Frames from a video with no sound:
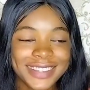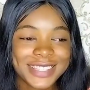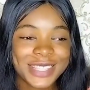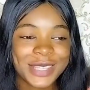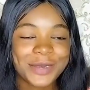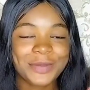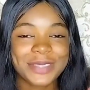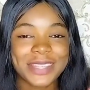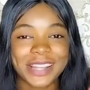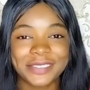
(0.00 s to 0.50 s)

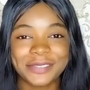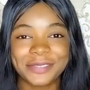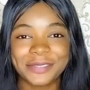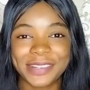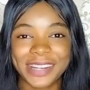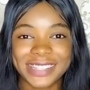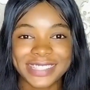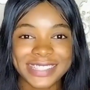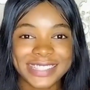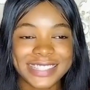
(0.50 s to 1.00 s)
Seems
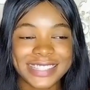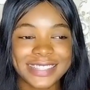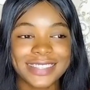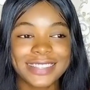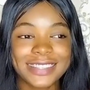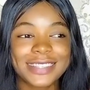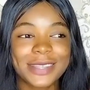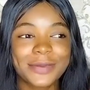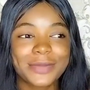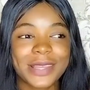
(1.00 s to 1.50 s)
I'm ranting.
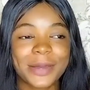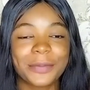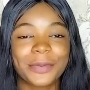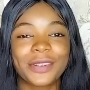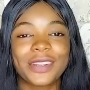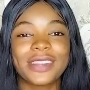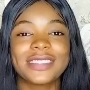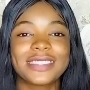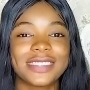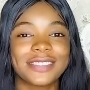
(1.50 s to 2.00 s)
It seems I'm
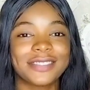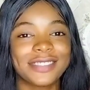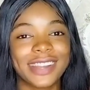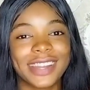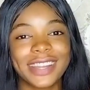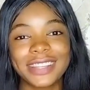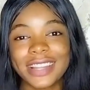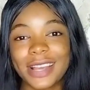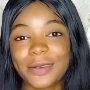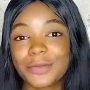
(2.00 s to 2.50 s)
ranting,
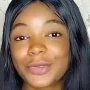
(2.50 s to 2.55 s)
right?